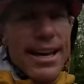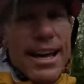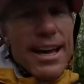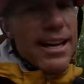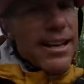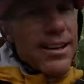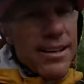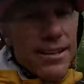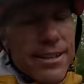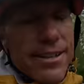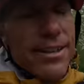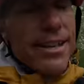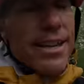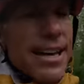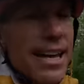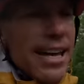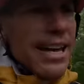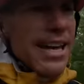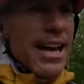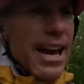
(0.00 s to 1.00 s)
And
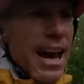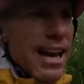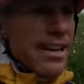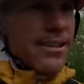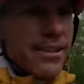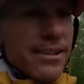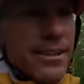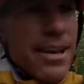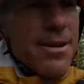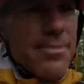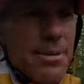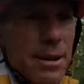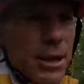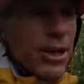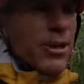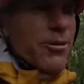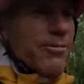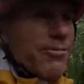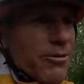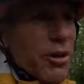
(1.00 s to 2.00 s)
I just keep a
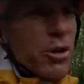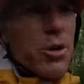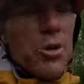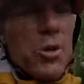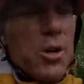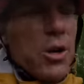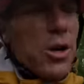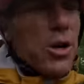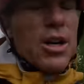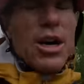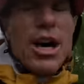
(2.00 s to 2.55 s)
cool,